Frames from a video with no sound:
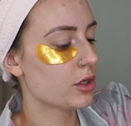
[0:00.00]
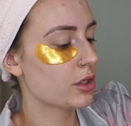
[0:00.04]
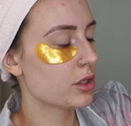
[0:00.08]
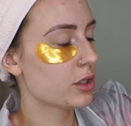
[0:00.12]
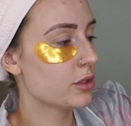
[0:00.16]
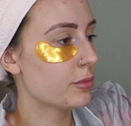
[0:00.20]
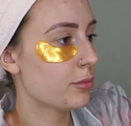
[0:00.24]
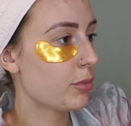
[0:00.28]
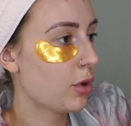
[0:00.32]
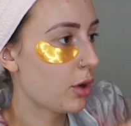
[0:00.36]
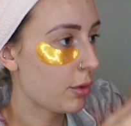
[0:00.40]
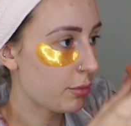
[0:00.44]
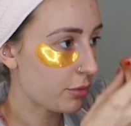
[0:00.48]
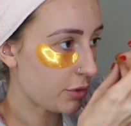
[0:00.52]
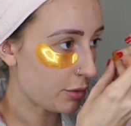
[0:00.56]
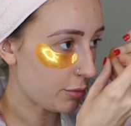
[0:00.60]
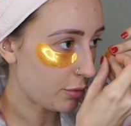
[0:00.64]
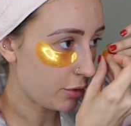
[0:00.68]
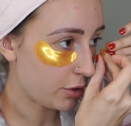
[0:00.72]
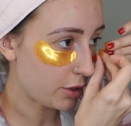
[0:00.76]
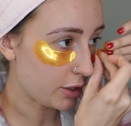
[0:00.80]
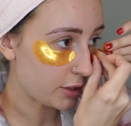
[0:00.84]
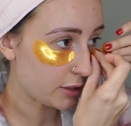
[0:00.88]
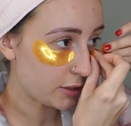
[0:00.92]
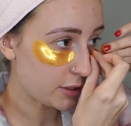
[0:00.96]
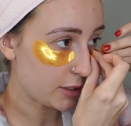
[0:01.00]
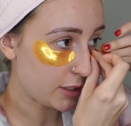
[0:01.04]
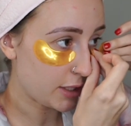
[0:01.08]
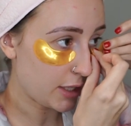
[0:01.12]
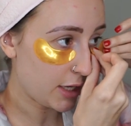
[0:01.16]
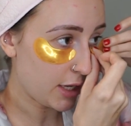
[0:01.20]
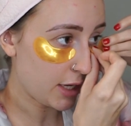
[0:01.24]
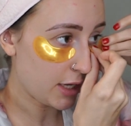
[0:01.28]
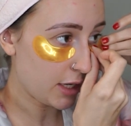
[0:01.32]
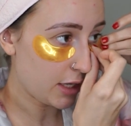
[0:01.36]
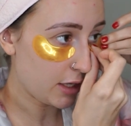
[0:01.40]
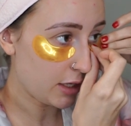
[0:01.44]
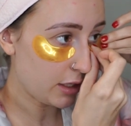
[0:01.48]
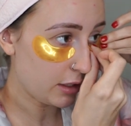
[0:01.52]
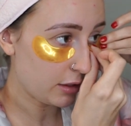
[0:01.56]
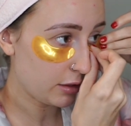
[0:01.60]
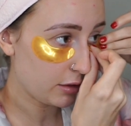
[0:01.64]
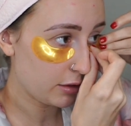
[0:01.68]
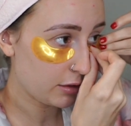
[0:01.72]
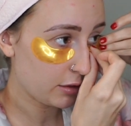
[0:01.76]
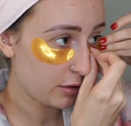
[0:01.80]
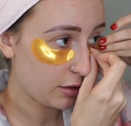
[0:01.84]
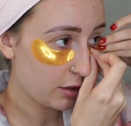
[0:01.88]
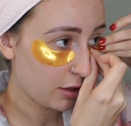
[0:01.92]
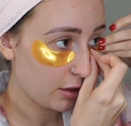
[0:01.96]
Just pop them on underneath.
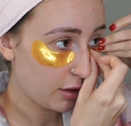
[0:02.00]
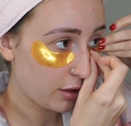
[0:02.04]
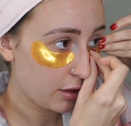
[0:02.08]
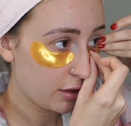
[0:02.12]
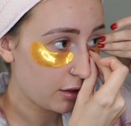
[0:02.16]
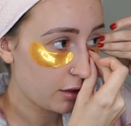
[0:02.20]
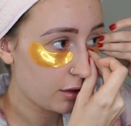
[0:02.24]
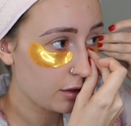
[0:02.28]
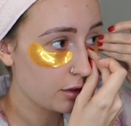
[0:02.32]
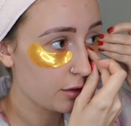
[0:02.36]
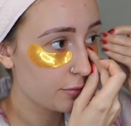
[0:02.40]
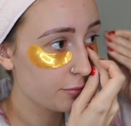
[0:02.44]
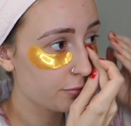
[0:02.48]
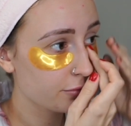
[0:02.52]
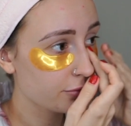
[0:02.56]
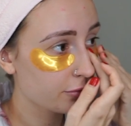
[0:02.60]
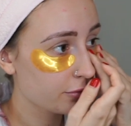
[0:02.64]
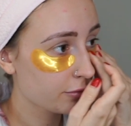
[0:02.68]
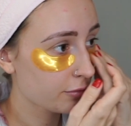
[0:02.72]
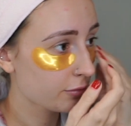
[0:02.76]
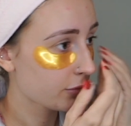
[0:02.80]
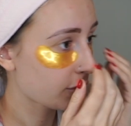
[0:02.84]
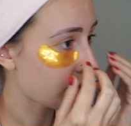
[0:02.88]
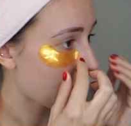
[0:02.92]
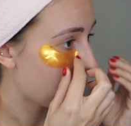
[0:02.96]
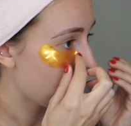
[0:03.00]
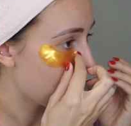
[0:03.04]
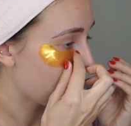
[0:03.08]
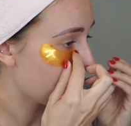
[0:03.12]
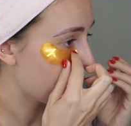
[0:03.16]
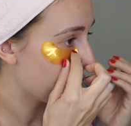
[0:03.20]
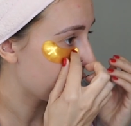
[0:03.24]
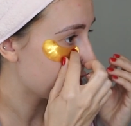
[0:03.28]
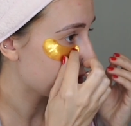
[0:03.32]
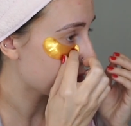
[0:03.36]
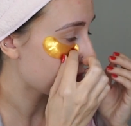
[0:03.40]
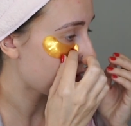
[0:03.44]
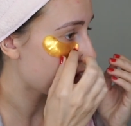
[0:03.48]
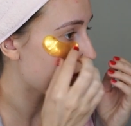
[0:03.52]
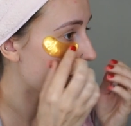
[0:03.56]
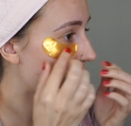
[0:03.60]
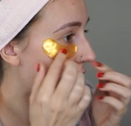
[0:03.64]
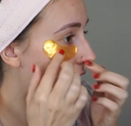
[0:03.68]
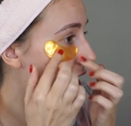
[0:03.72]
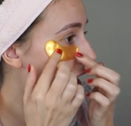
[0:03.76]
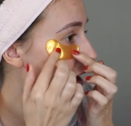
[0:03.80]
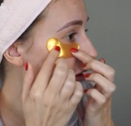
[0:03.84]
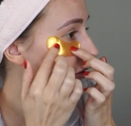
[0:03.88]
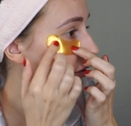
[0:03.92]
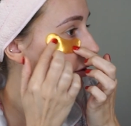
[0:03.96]
I always make
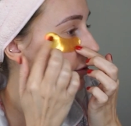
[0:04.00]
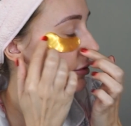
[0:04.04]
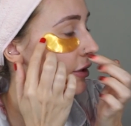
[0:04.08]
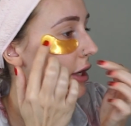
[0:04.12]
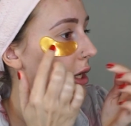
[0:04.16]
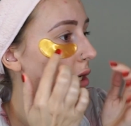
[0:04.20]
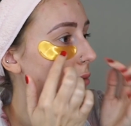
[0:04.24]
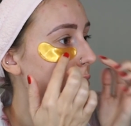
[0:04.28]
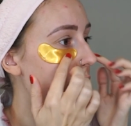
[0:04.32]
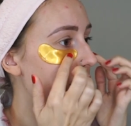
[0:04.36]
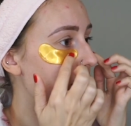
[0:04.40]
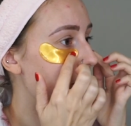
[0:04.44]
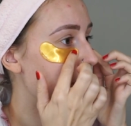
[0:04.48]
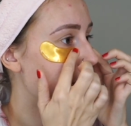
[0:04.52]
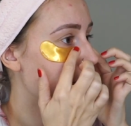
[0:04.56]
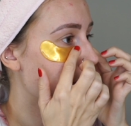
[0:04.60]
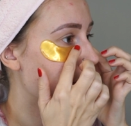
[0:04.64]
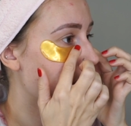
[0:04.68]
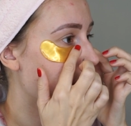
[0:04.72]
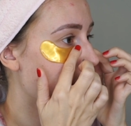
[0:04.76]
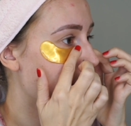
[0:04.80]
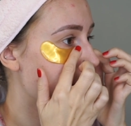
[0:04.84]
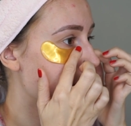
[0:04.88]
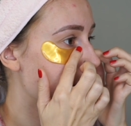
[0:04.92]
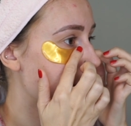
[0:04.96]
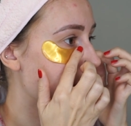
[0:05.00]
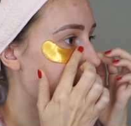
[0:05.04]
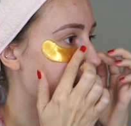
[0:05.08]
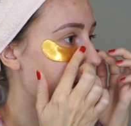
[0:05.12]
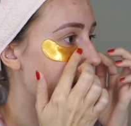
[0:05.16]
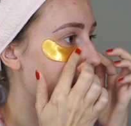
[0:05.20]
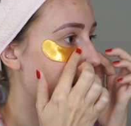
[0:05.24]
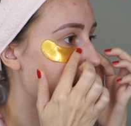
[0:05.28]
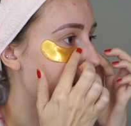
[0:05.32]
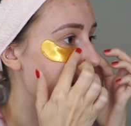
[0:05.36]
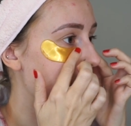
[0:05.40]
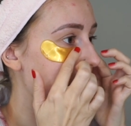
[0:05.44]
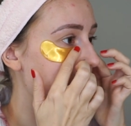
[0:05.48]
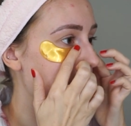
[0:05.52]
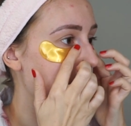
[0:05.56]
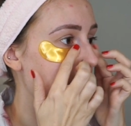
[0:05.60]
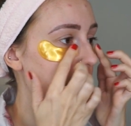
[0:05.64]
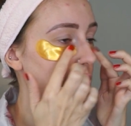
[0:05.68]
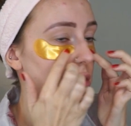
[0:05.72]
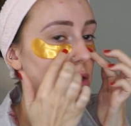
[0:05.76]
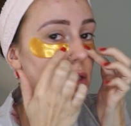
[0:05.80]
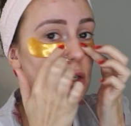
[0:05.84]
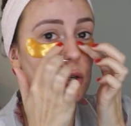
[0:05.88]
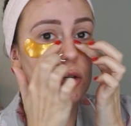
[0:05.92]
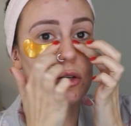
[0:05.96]
the error of getting a bit too close sometimes, and
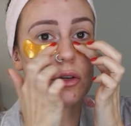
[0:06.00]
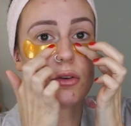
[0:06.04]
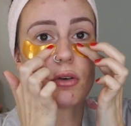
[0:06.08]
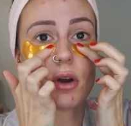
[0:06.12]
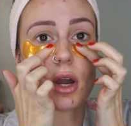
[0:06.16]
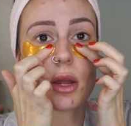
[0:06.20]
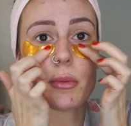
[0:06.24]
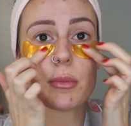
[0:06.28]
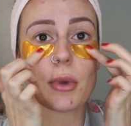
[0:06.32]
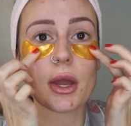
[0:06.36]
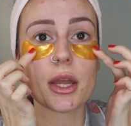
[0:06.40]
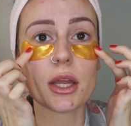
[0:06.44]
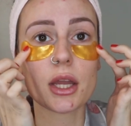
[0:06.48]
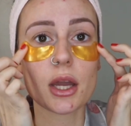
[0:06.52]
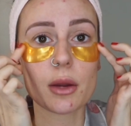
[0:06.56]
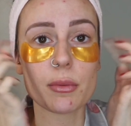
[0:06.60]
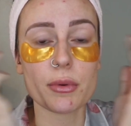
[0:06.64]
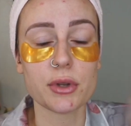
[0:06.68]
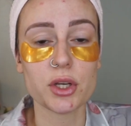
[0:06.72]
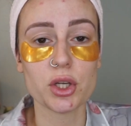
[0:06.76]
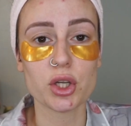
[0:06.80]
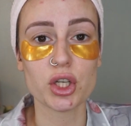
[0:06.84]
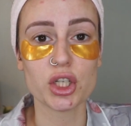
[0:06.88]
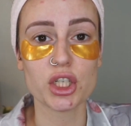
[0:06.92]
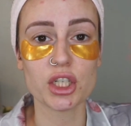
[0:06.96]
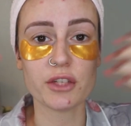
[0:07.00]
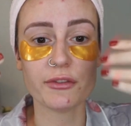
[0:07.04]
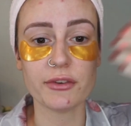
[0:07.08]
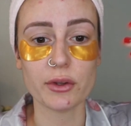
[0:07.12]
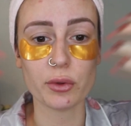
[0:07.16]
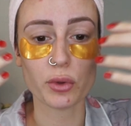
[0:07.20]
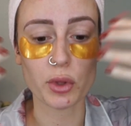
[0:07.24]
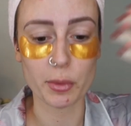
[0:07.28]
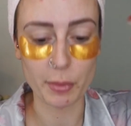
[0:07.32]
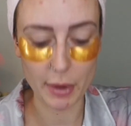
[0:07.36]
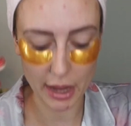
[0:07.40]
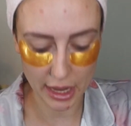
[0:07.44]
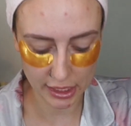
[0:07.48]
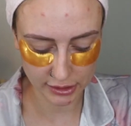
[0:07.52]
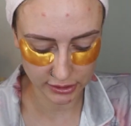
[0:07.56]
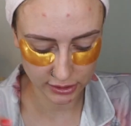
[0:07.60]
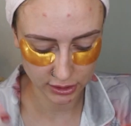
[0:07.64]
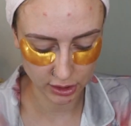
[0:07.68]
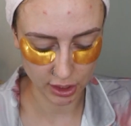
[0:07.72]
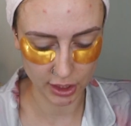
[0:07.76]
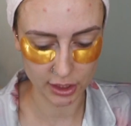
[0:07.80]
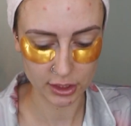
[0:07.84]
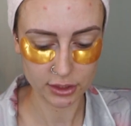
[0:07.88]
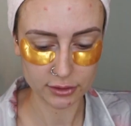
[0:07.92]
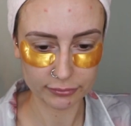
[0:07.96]
then you're doing your eye makeup and you can just feel the pads
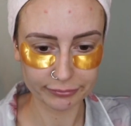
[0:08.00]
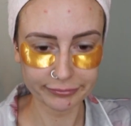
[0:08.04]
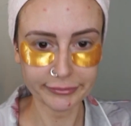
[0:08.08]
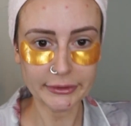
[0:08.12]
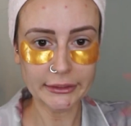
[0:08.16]
like